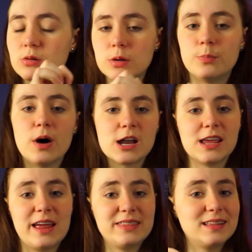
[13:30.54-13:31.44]
the
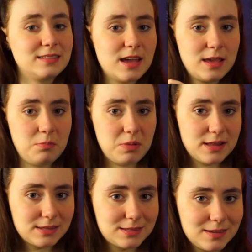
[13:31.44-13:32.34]
body and the leggy
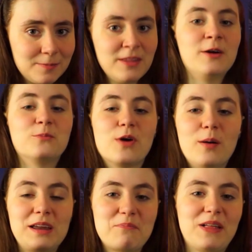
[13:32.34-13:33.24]
bits.
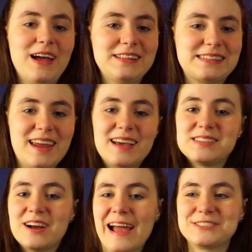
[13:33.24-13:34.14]
Brahminy blind snakes
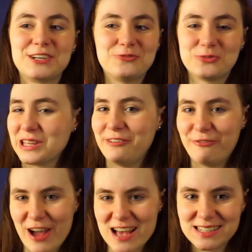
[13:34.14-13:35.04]
are actually really
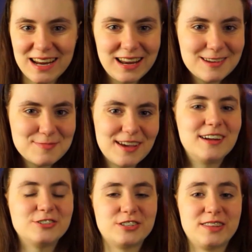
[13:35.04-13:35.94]
fascinating
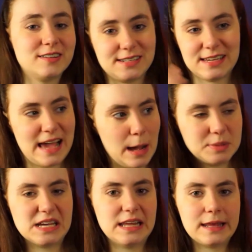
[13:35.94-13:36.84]
beyond just their
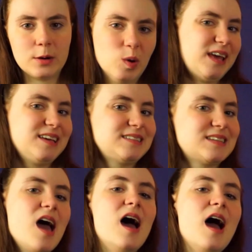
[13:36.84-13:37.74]
decapitating ways.
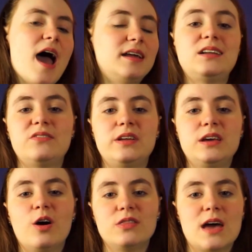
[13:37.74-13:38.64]
I did a
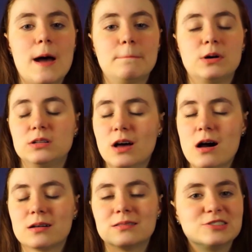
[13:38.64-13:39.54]
video on them a
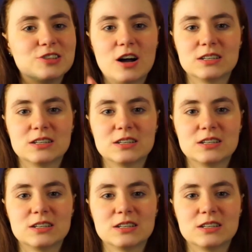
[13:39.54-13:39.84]
long, long